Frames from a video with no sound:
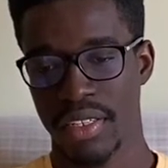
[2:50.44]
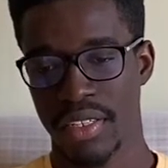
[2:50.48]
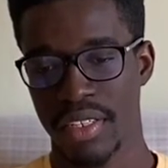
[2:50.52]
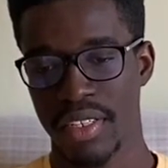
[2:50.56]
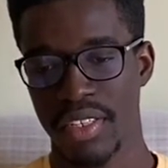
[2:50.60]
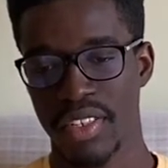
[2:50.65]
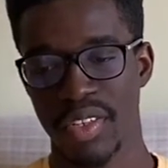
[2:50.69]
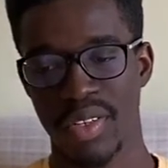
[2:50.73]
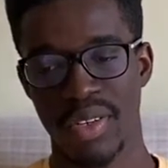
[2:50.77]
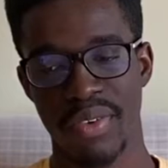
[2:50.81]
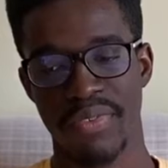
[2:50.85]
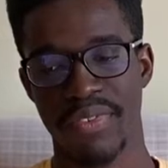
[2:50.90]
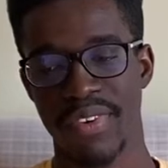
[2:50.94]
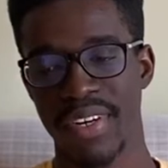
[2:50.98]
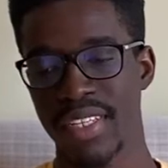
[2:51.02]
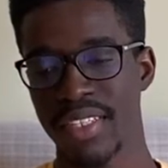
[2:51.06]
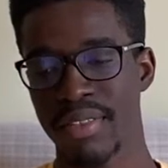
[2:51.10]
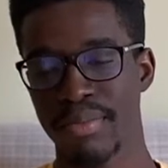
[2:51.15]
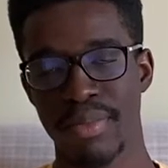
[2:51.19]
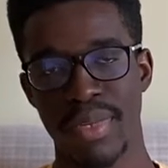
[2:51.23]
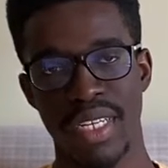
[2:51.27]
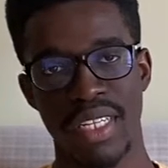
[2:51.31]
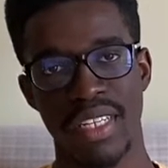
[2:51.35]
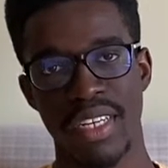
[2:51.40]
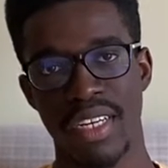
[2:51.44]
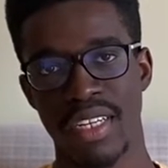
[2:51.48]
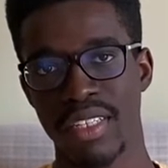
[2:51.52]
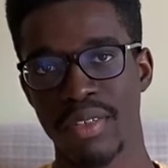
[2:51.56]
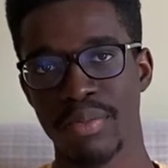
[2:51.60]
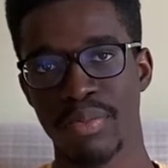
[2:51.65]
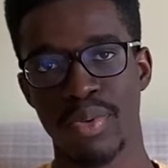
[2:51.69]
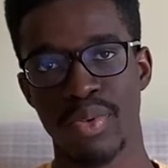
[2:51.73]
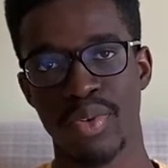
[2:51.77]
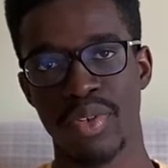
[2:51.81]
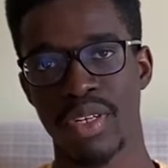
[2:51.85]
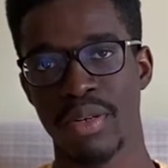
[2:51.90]
you can find many other
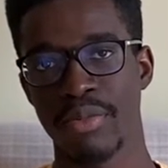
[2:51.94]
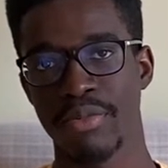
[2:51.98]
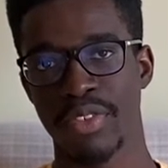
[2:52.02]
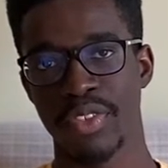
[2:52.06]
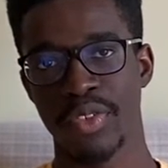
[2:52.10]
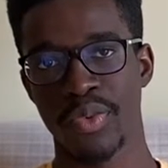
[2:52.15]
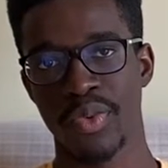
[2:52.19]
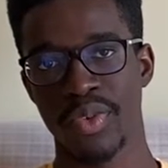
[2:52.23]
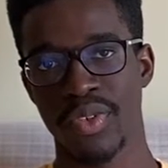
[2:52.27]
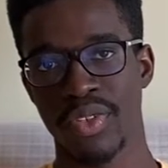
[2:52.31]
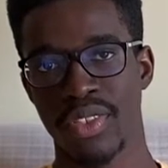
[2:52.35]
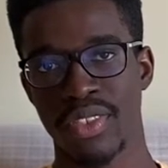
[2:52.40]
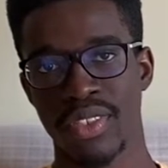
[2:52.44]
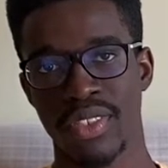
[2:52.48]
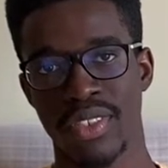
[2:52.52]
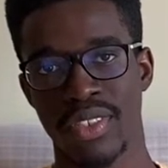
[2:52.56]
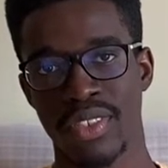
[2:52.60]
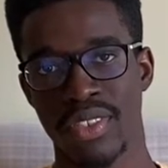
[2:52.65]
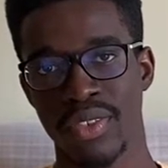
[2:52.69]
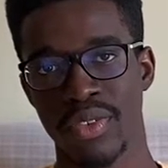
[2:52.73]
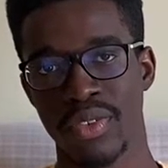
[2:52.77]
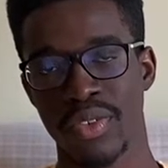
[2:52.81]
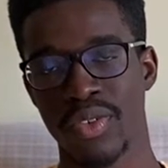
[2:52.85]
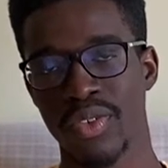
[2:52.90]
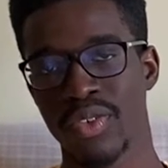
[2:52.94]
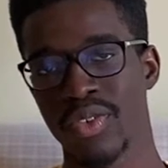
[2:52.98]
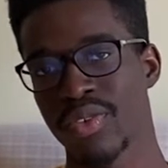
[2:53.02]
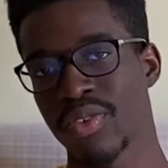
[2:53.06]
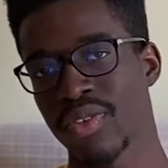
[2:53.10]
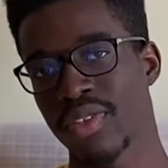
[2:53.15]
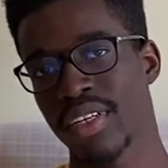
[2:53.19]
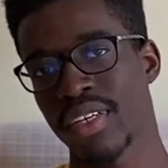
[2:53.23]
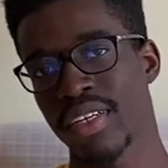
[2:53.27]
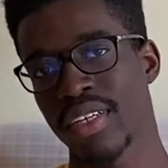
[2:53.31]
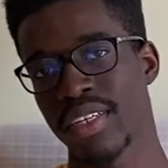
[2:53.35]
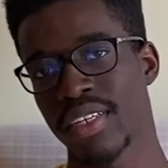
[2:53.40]
programs you want,
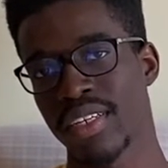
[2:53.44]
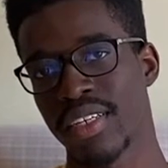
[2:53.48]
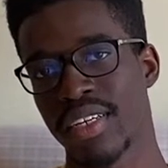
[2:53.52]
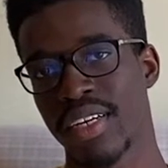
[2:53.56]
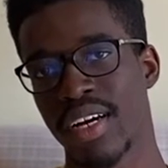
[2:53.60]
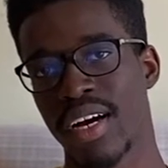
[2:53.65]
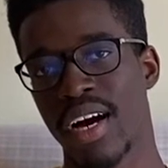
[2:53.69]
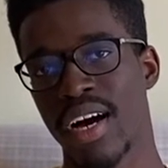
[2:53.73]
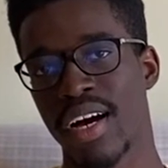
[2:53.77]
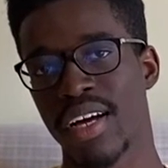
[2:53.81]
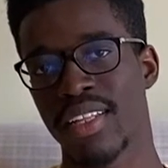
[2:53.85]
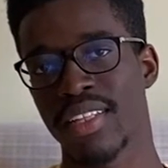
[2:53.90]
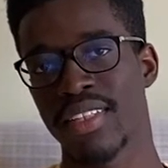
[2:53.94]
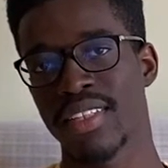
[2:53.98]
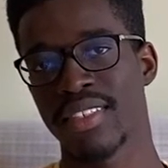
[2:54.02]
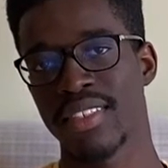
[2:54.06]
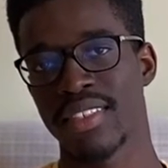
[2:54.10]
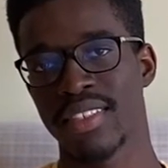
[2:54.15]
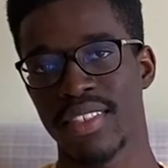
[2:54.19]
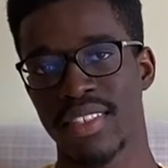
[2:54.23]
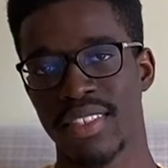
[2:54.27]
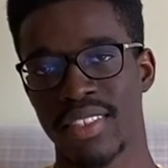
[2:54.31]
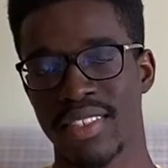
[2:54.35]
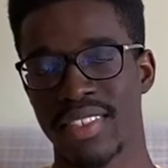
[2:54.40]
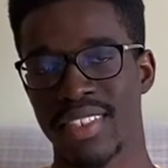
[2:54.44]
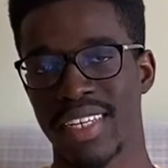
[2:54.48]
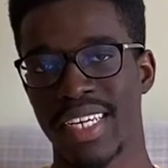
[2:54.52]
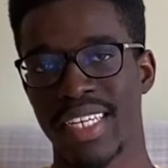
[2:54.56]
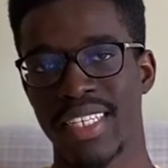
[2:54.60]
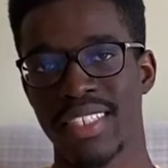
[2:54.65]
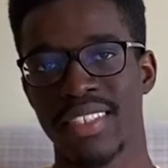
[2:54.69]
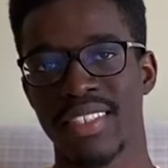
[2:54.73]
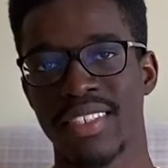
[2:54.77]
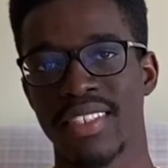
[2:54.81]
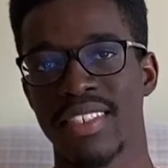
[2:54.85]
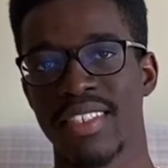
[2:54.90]
the arts, the
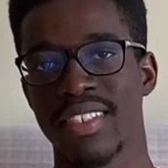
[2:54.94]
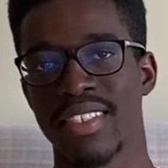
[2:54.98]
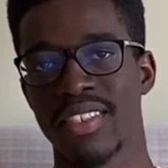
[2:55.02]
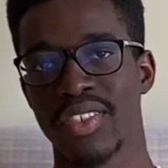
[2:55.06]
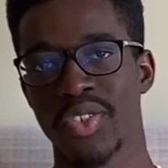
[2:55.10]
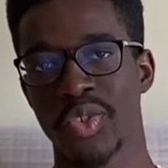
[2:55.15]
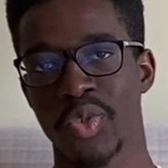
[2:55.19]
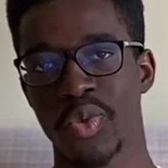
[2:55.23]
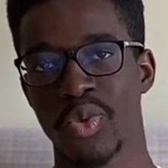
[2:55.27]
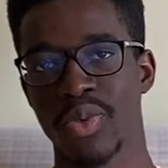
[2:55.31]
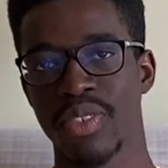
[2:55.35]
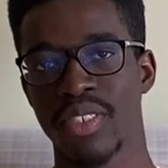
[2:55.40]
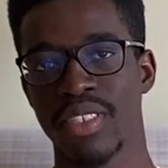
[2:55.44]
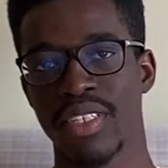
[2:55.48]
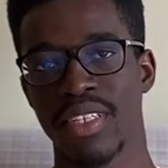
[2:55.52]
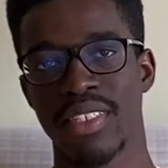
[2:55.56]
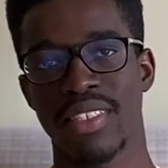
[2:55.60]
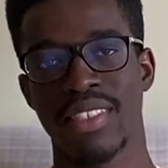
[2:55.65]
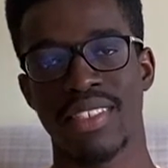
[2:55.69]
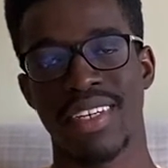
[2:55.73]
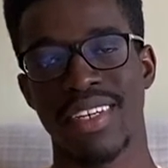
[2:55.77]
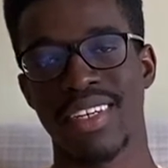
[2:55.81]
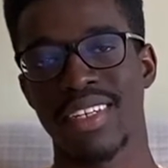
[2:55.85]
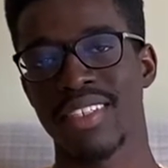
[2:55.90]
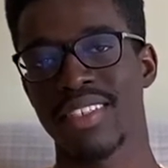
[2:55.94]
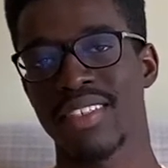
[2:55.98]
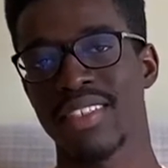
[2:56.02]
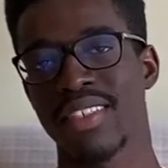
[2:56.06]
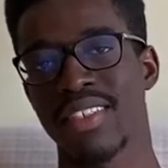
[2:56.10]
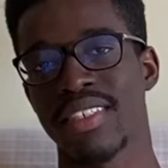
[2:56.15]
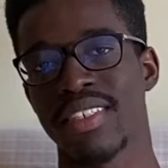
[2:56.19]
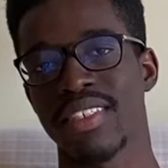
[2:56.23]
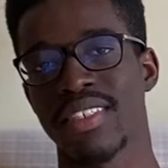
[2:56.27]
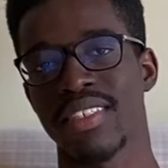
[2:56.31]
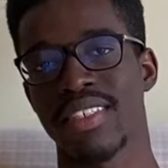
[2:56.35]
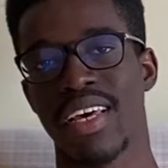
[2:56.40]
sciences, social
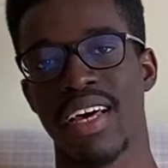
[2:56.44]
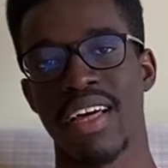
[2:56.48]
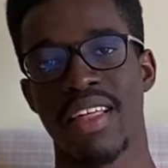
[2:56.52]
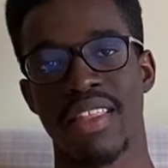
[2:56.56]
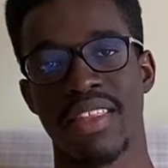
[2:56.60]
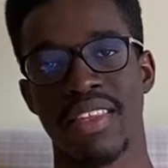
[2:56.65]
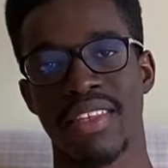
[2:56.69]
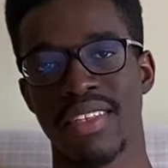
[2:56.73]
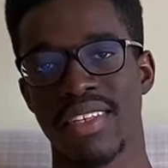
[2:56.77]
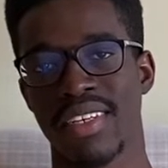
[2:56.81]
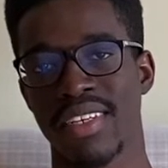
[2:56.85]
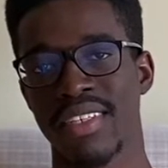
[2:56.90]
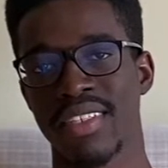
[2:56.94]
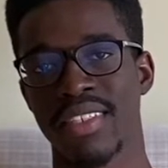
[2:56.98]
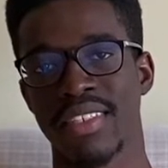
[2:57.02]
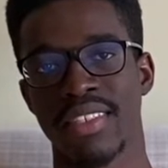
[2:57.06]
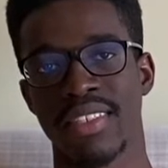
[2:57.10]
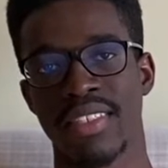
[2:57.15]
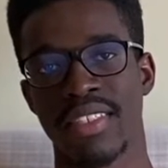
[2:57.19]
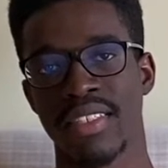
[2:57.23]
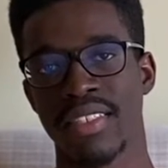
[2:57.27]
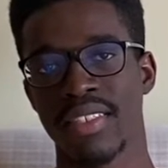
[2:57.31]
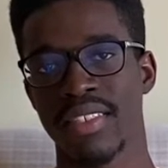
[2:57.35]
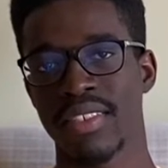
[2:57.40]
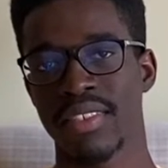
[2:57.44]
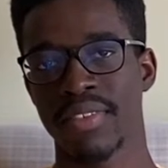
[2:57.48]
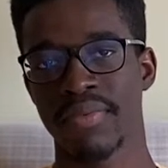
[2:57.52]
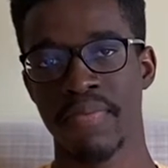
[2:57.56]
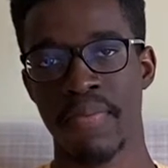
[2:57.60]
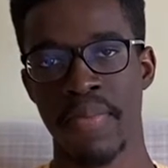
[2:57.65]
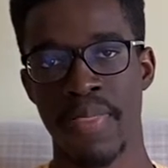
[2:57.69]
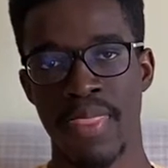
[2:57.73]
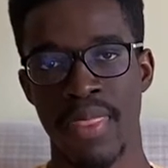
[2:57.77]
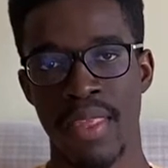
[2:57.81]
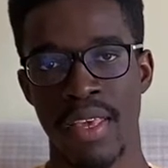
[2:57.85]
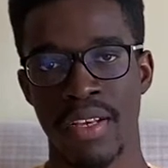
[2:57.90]
sciences, health sciences,
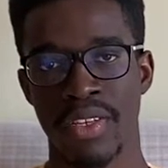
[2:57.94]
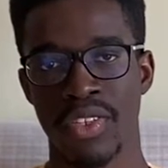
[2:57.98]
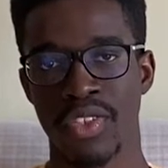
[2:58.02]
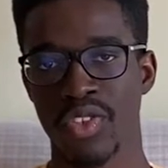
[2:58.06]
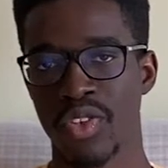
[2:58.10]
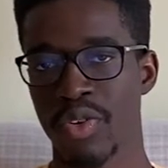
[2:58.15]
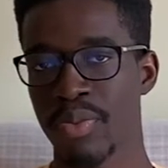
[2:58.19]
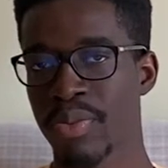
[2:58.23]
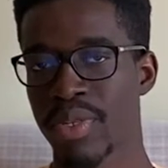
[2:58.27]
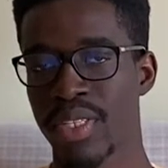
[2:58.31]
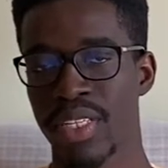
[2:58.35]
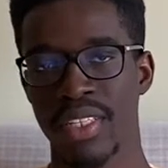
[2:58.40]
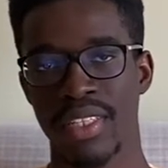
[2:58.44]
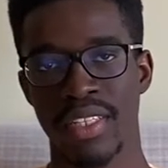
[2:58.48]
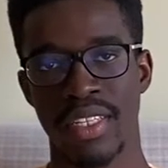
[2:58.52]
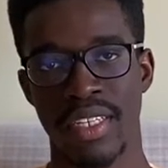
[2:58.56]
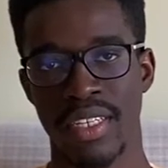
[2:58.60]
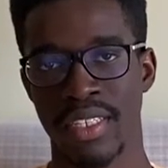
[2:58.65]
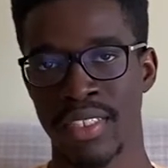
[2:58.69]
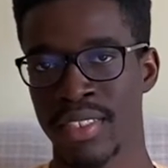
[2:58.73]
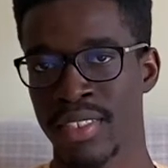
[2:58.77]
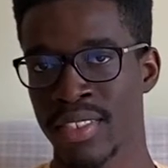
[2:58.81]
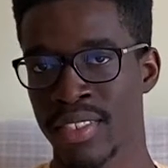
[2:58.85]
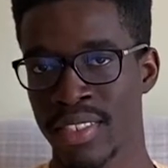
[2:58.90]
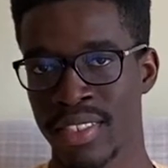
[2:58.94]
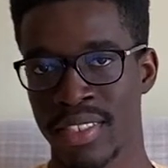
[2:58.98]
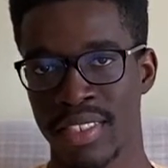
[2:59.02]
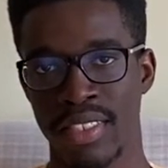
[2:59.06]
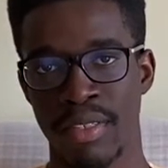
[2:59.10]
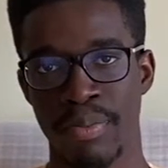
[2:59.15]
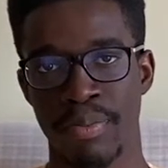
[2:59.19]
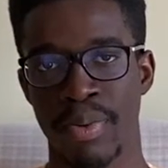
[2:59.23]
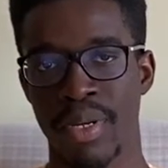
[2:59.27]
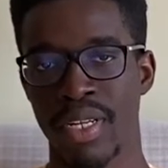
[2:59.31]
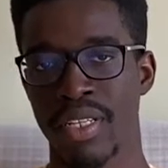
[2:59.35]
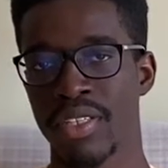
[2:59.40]
so many things
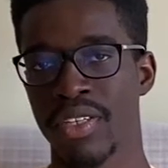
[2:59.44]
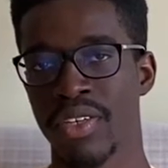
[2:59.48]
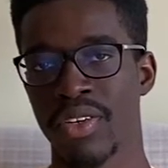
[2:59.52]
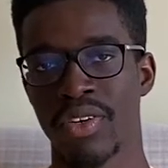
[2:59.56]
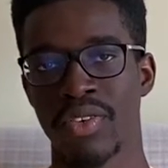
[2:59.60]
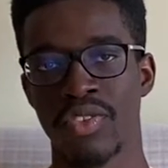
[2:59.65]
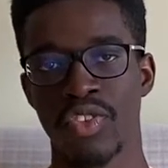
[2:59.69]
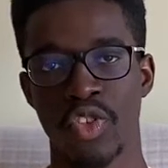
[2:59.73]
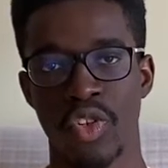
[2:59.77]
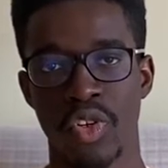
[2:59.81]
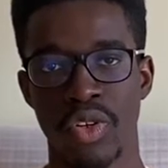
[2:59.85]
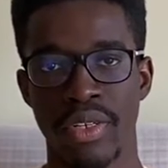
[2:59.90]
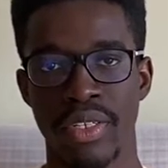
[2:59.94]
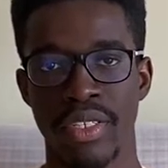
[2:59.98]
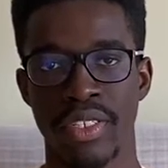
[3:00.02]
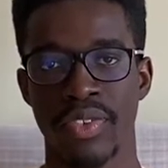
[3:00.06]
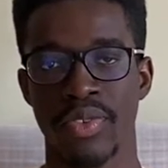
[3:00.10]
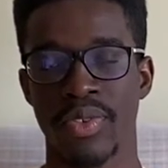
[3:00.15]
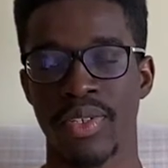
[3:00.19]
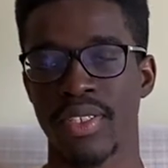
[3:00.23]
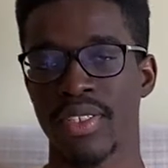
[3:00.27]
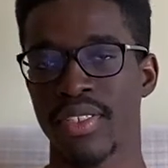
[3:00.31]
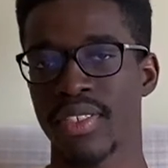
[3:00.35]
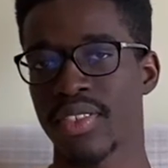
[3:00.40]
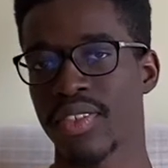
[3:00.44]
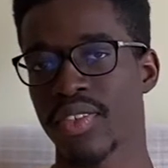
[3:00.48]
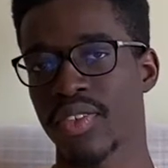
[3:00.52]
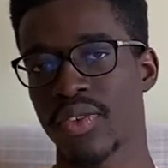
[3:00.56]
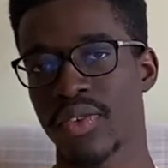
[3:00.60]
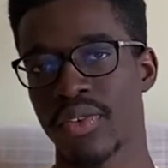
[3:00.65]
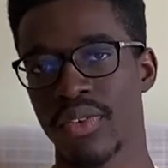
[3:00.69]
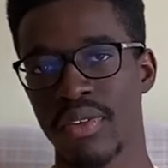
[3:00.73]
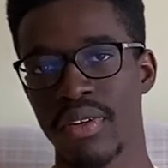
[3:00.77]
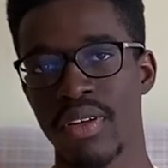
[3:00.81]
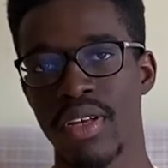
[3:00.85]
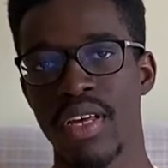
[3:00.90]
depending on your interests.
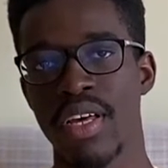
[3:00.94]
So